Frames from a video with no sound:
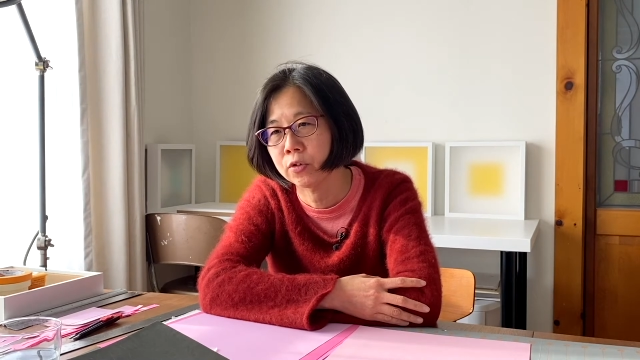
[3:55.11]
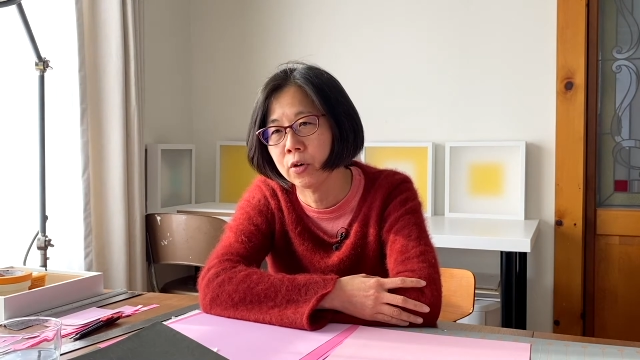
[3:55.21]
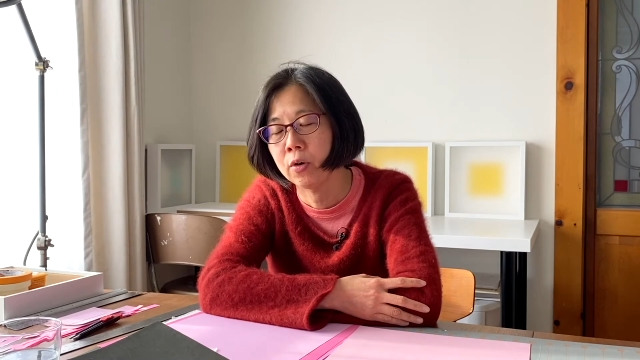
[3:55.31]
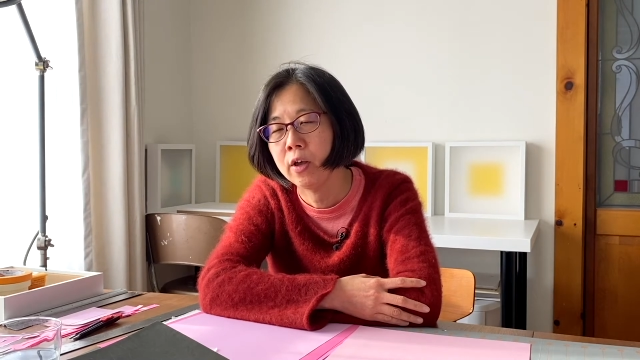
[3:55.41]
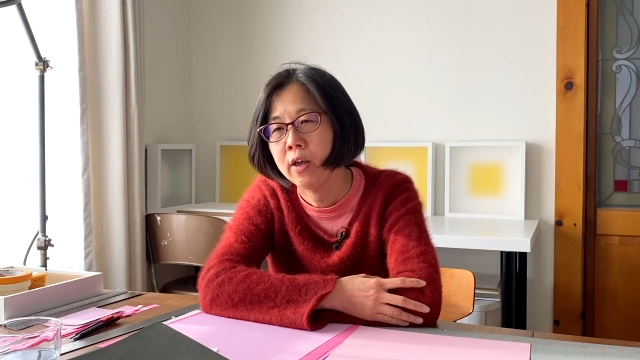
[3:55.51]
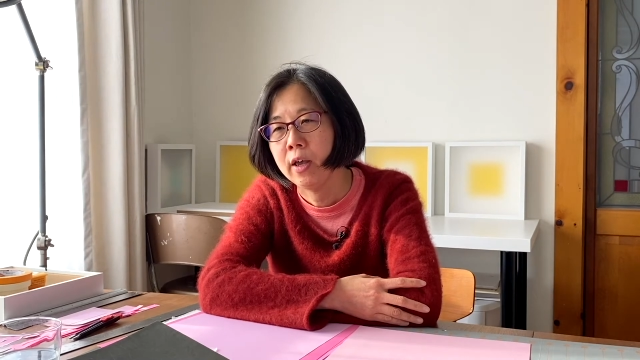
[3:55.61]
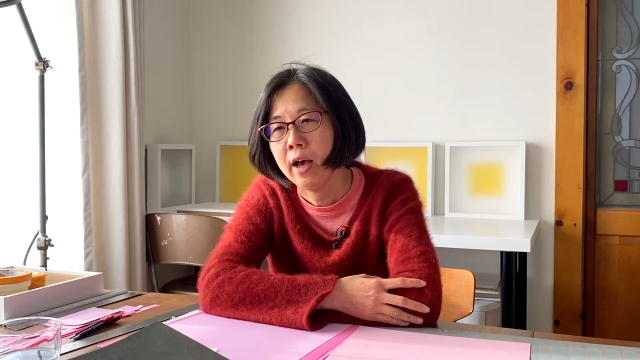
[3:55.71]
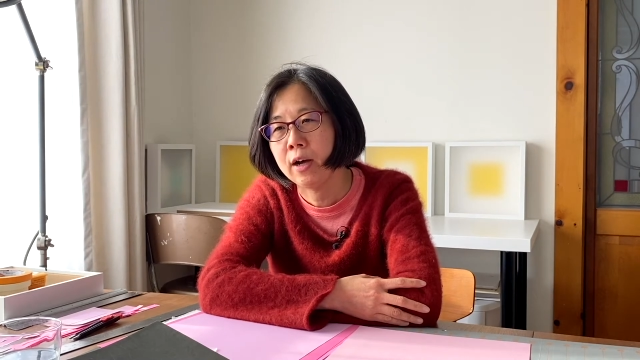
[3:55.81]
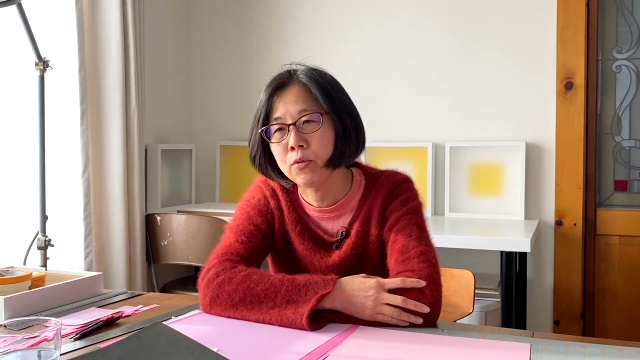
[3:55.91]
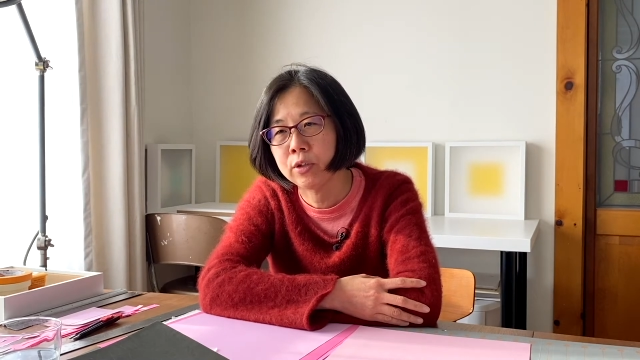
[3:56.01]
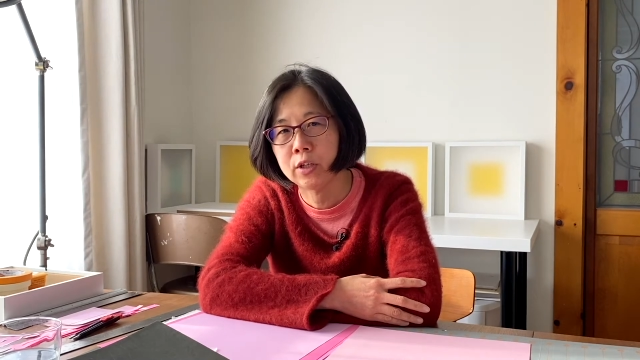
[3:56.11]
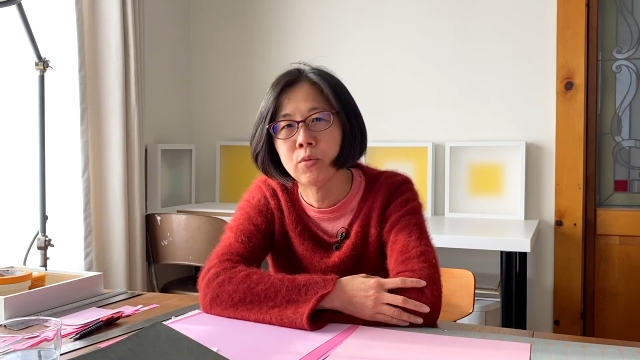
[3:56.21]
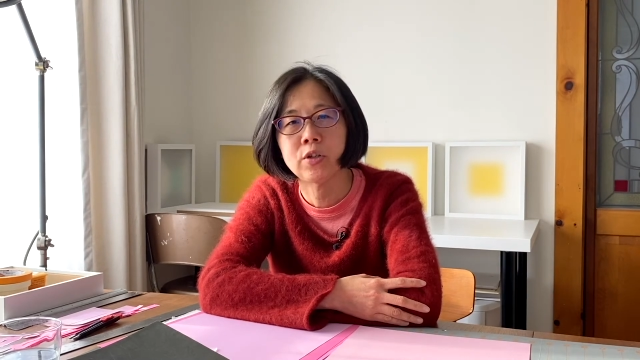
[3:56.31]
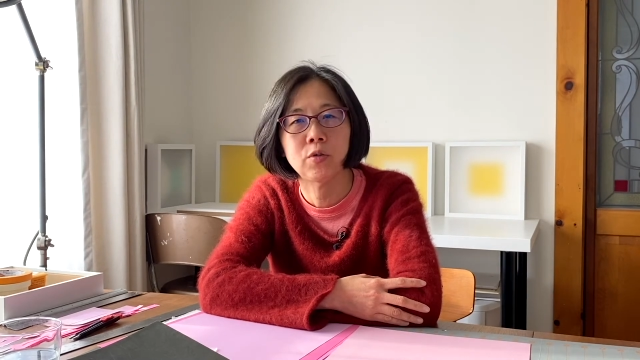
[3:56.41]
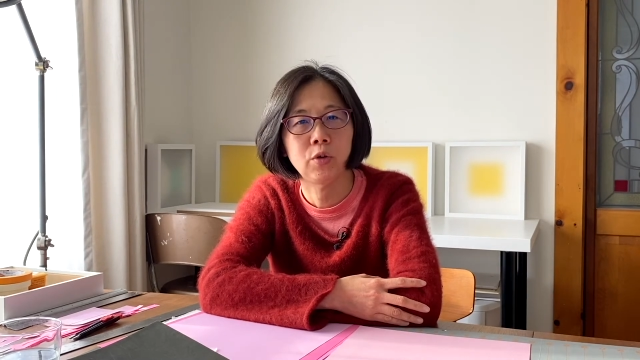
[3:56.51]
So I really
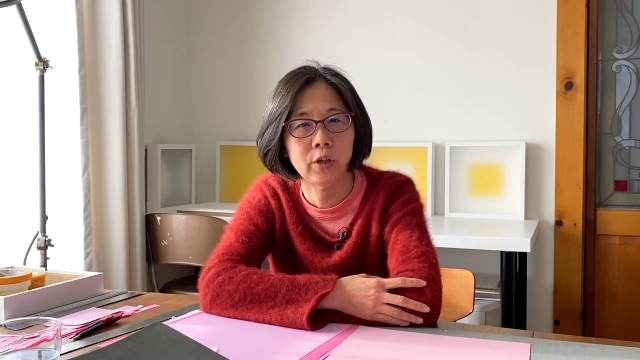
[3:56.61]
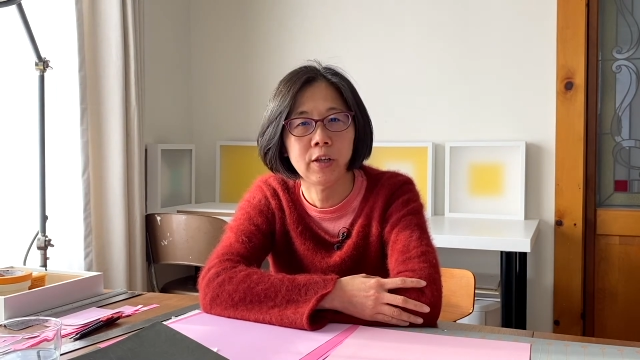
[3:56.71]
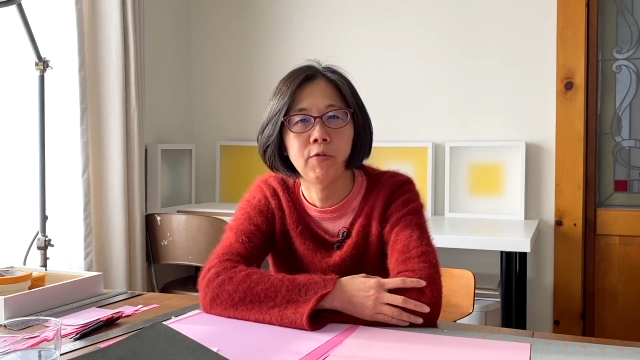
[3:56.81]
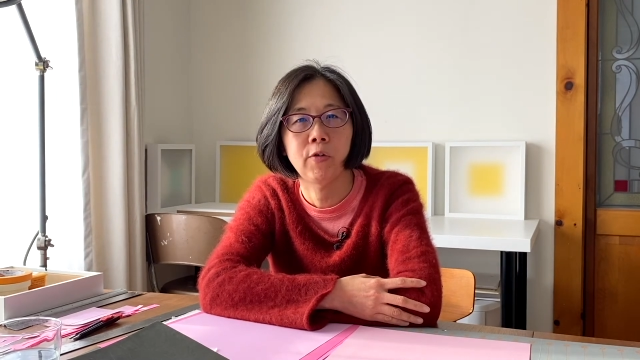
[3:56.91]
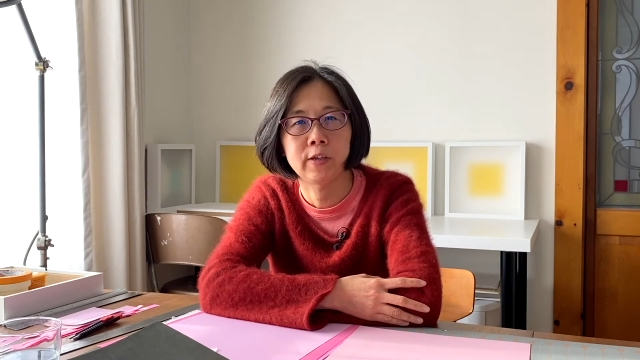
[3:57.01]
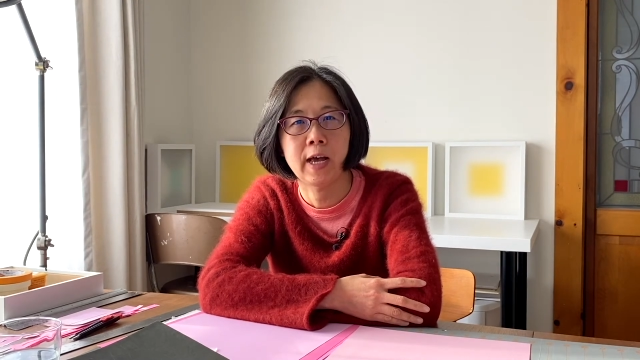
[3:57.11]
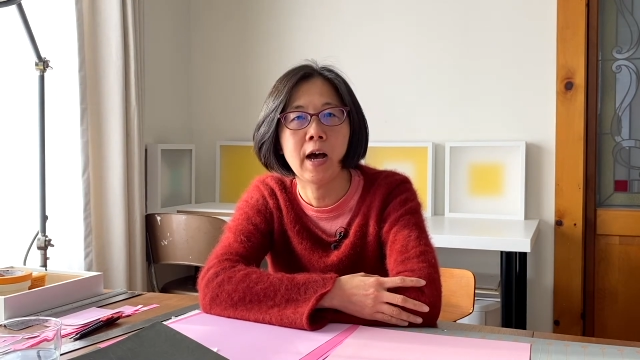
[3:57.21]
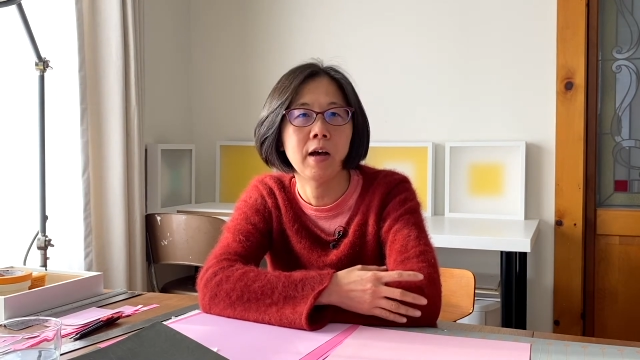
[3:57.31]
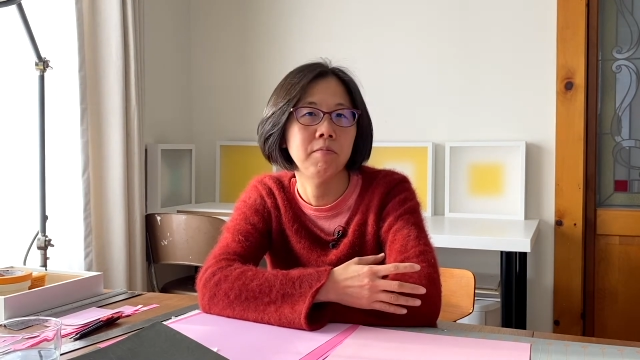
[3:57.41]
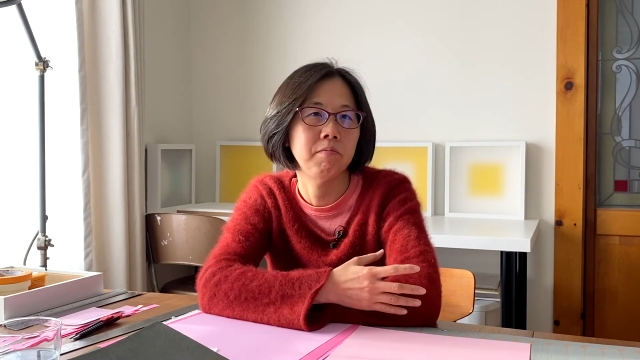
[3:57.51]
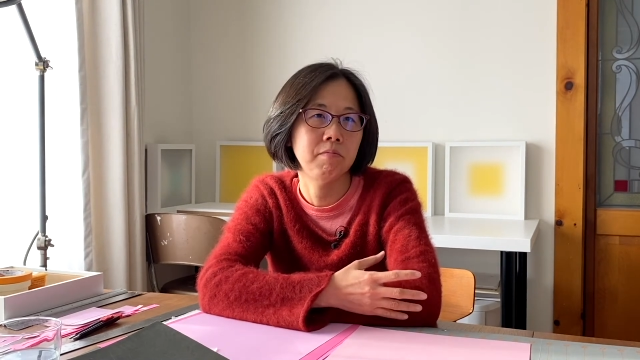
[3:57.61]
was looking for that